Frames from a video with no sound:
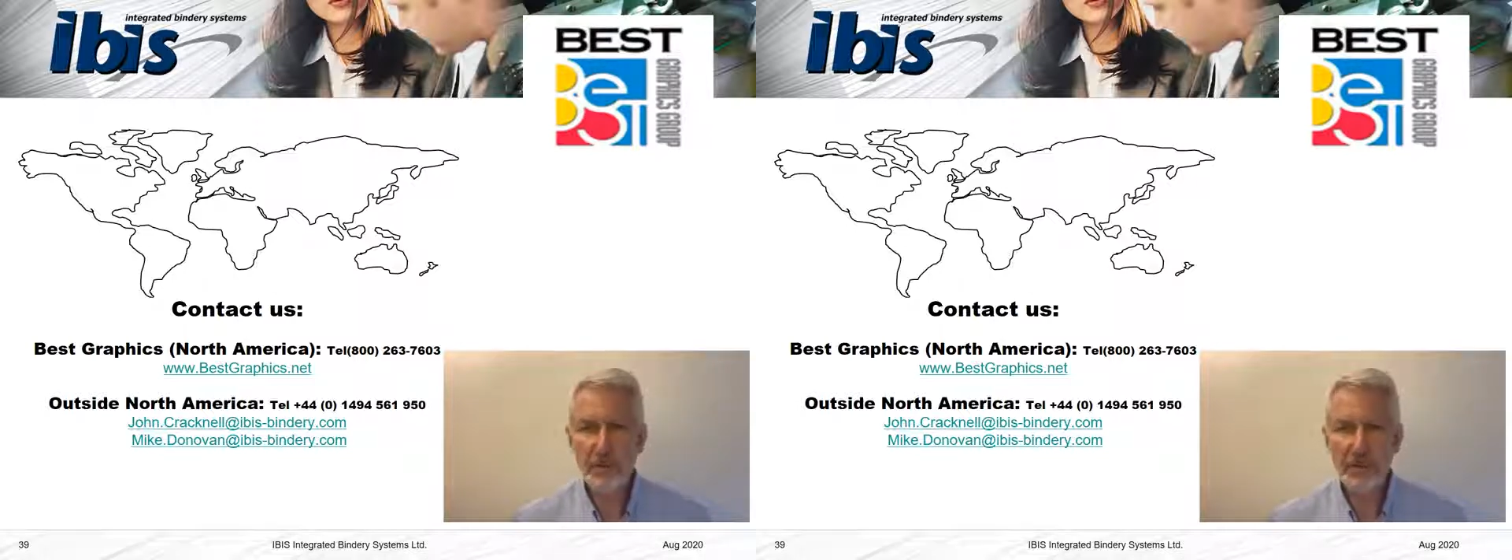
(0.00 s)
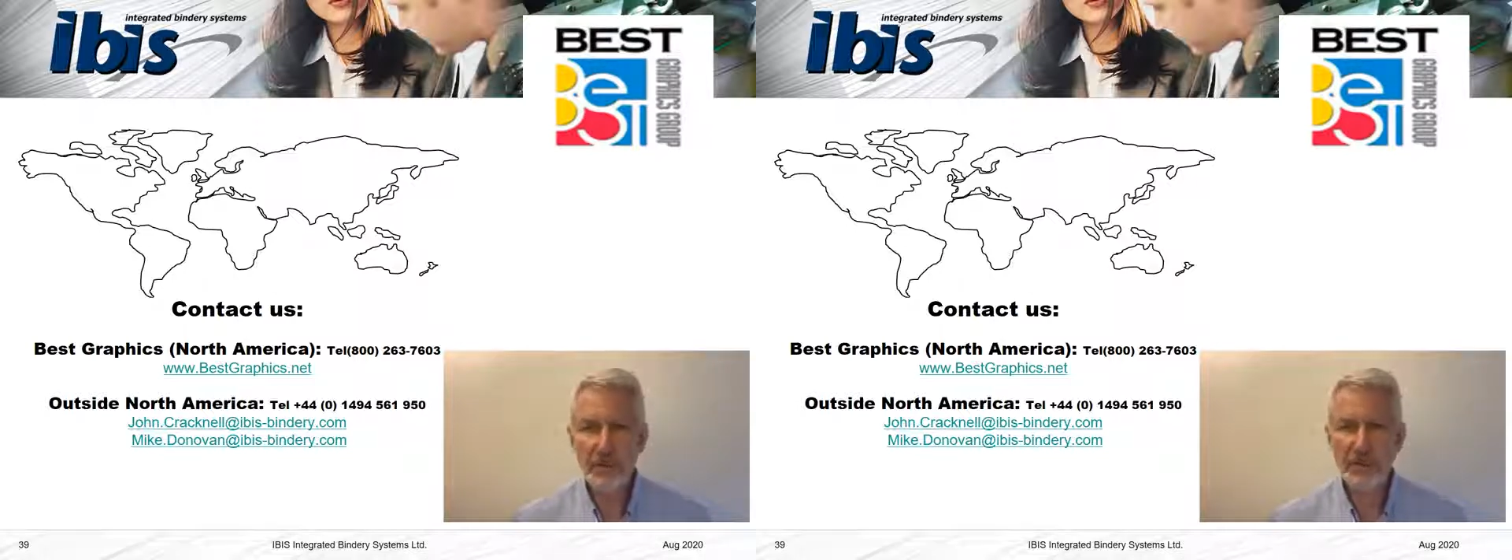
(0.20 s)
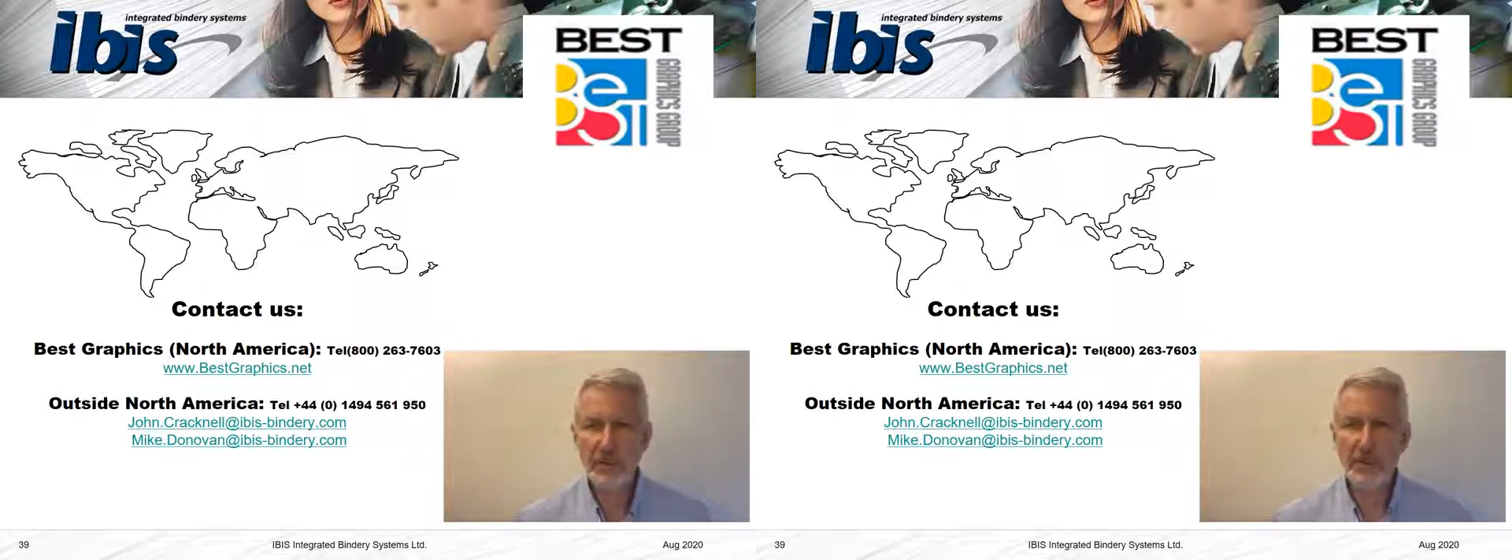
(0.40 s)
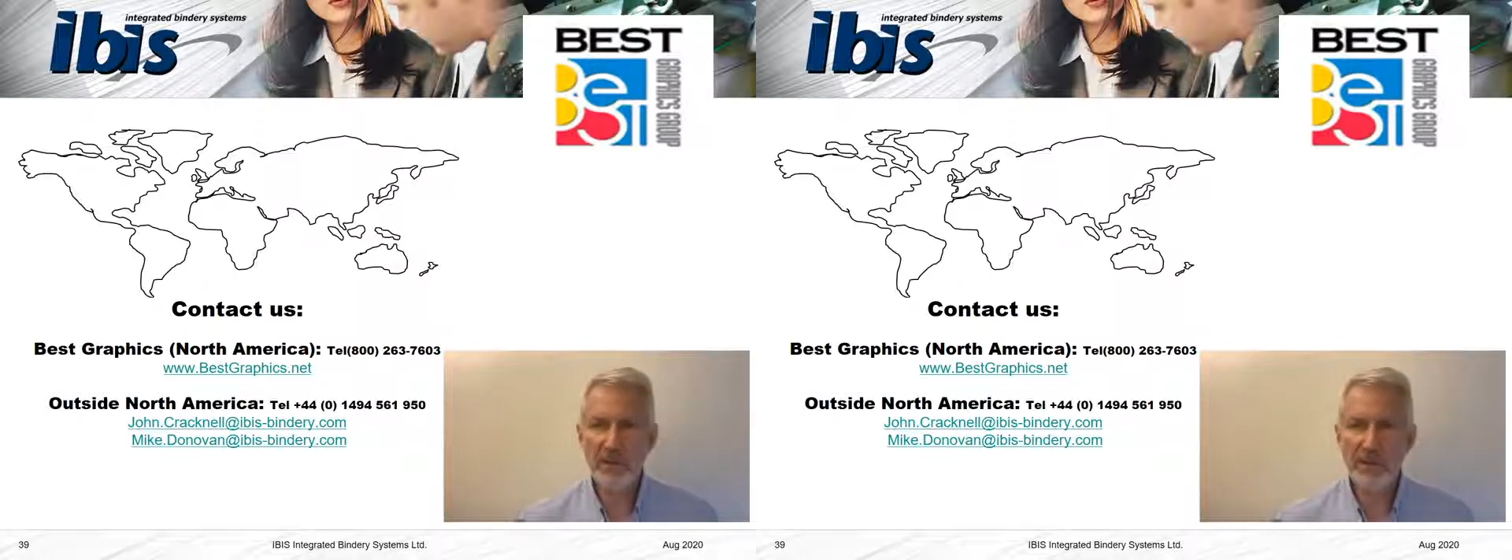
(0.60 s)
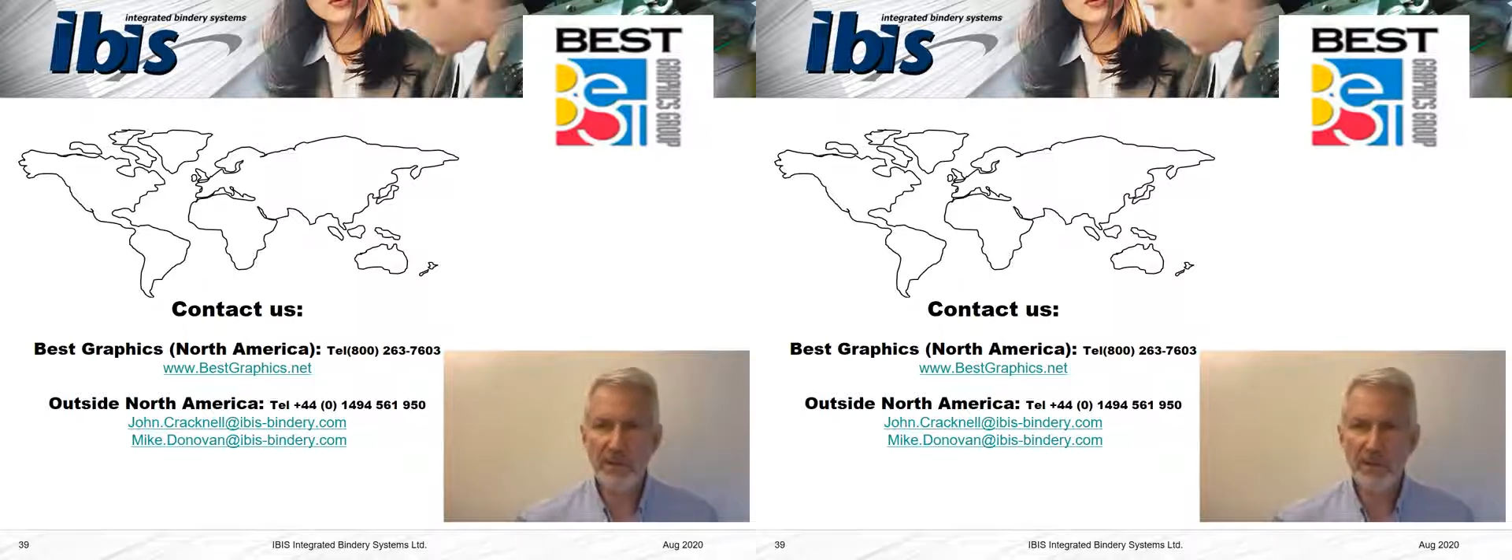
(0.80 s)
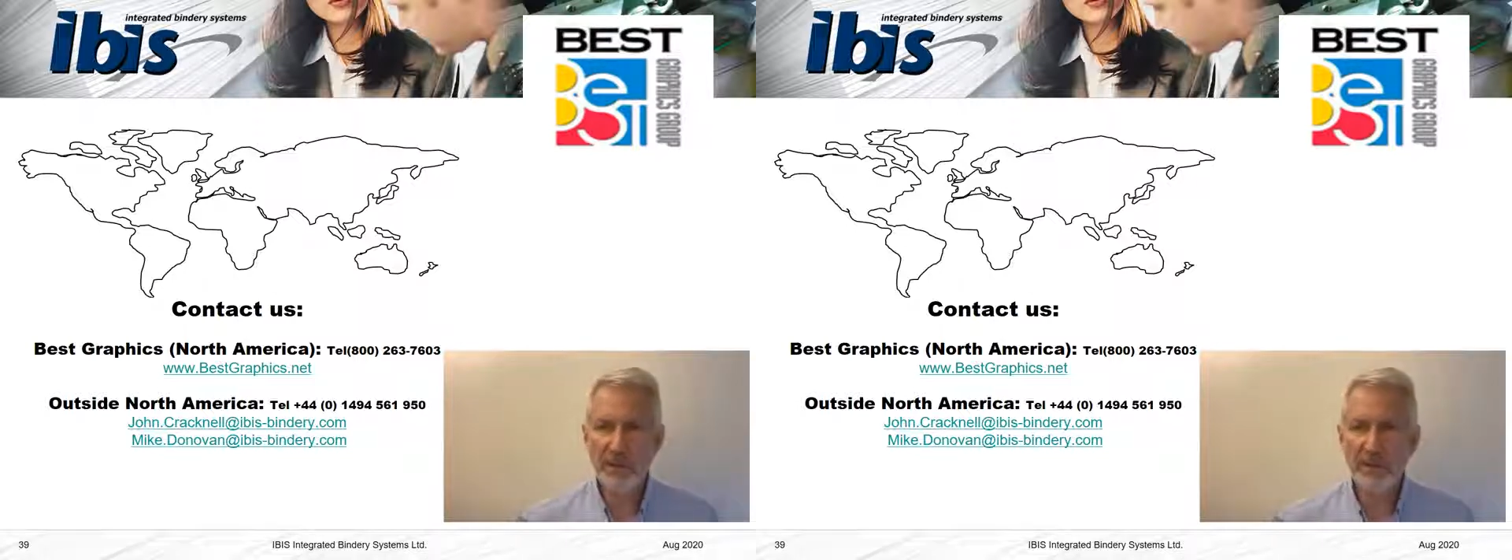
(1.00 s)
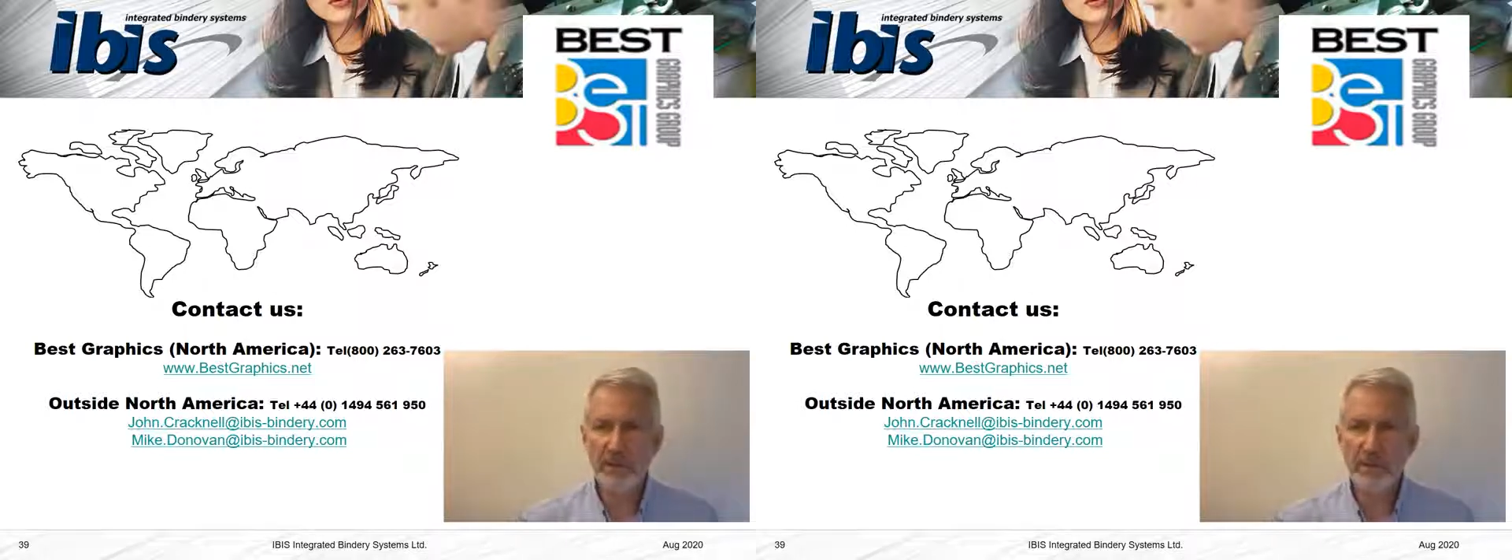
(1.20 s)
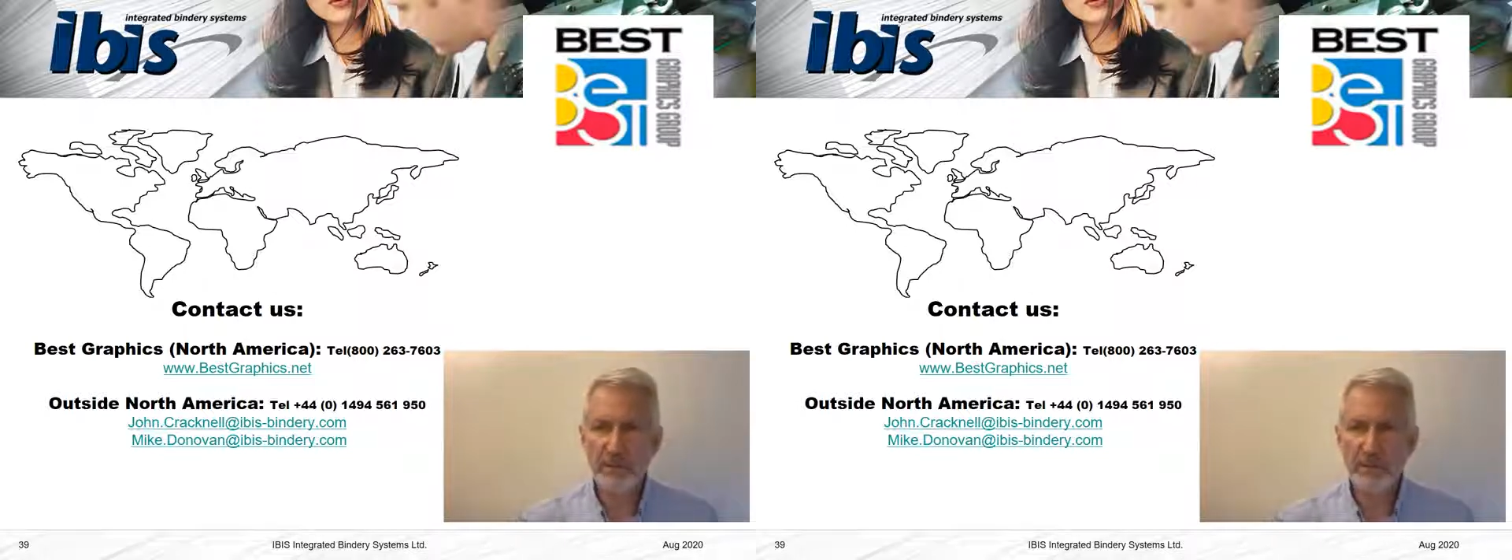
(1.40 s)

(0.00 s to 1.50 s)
think we can be of assistance.